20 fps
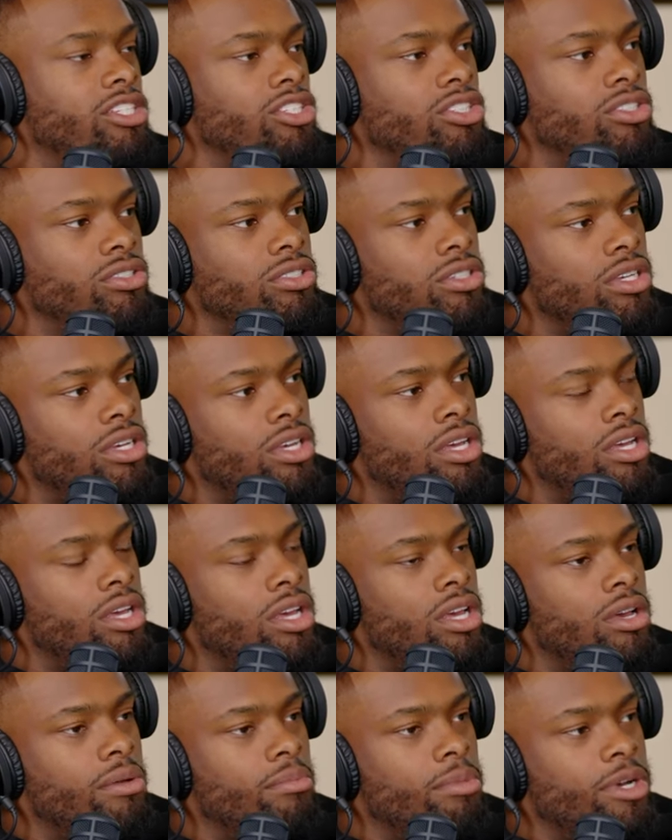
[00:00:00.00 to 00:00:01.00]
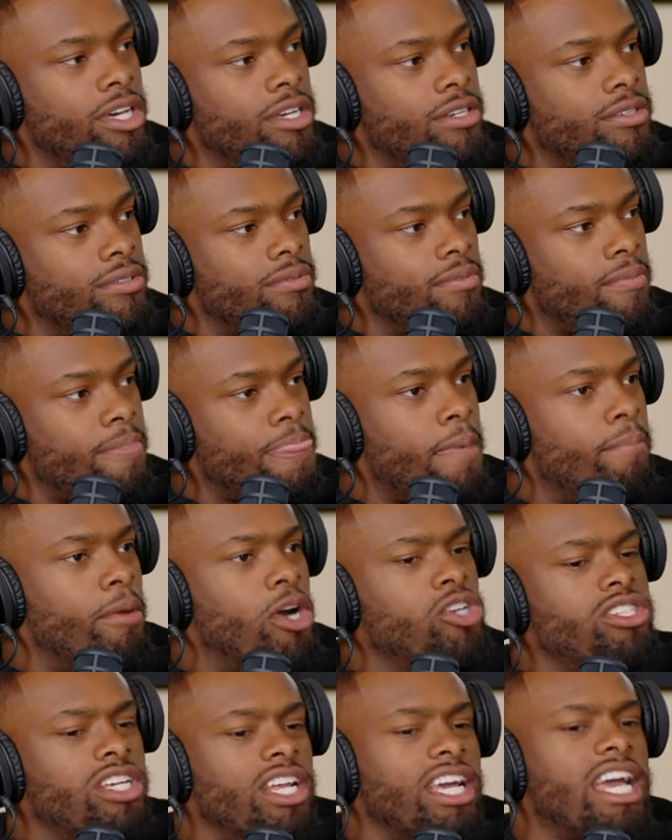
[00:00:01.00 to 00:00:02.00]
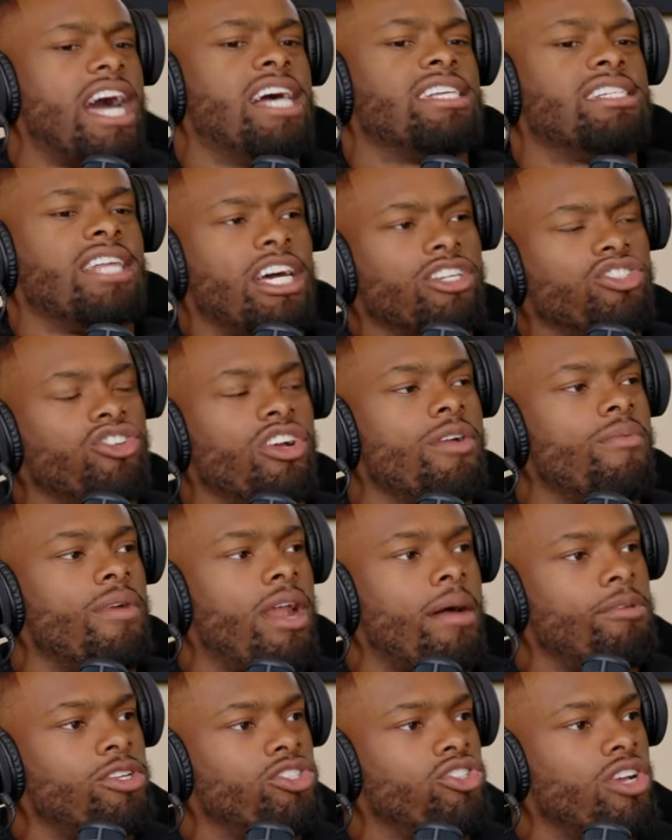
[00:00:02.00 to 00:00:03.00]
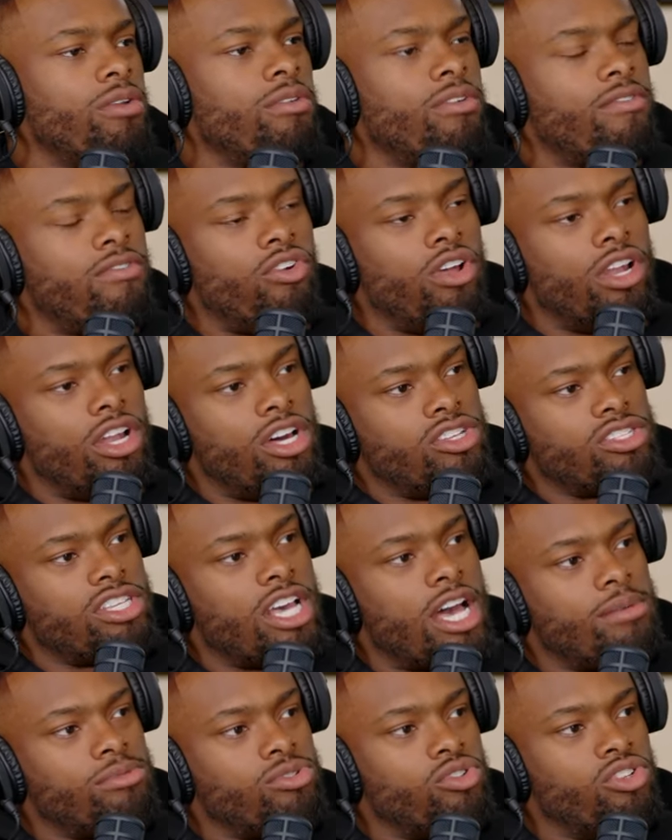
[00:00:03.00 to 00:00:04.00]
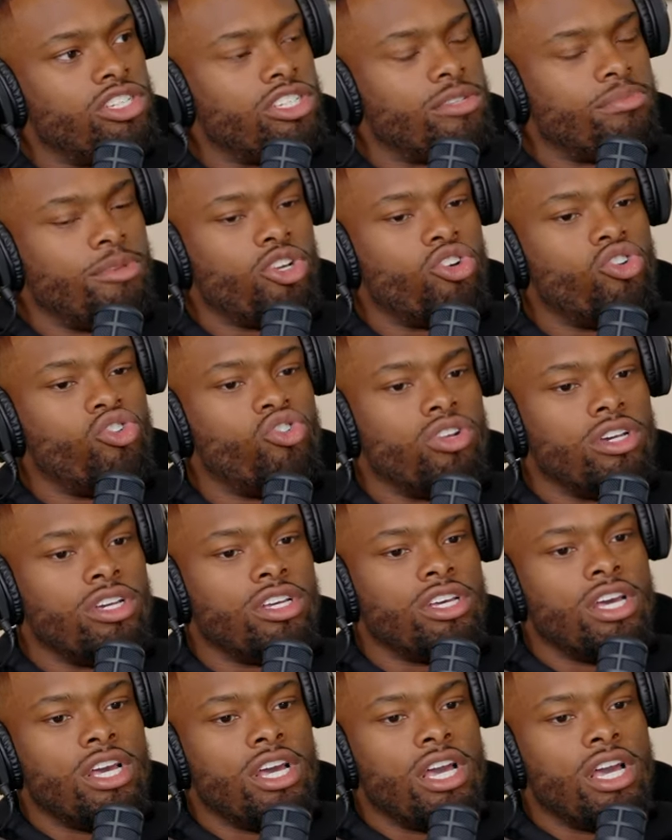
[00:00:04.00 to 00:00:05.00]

at you. Yeah. But most of the guys that I train with, I've been training with for a long time, so it'd just be cool to